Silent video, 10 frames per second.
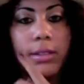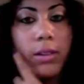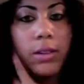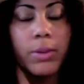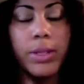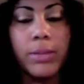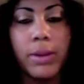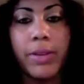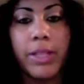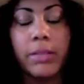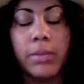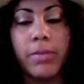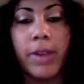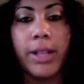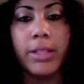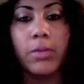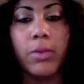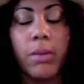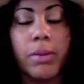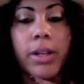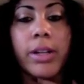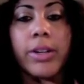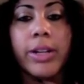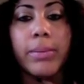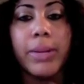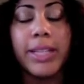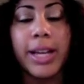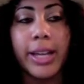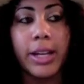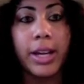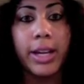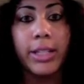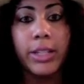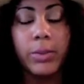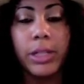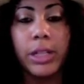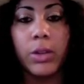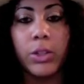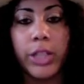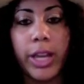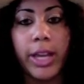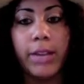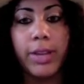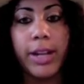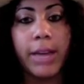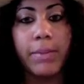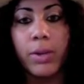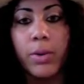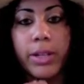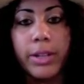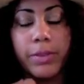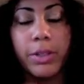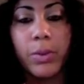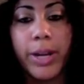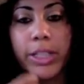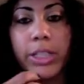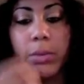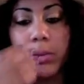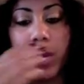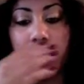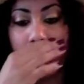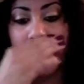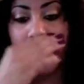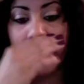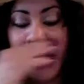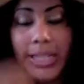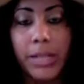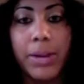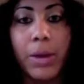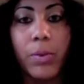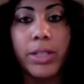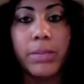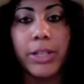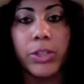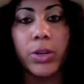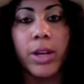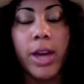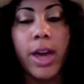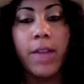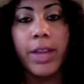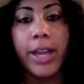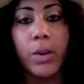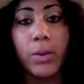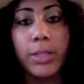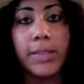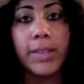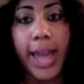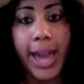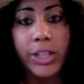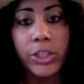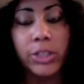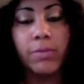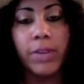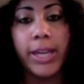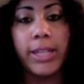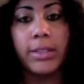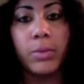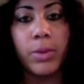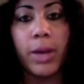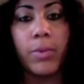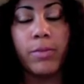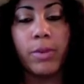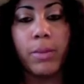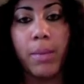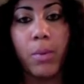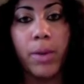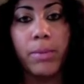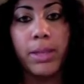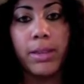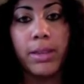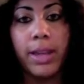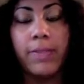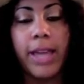on the rest of my face has been fine so far, but under here, because I did a really close shave and I have been going in different directions, which probably wasn't a good idea, but I wanted to make sure the hair was in the anagen phase when I went for my appointment. And the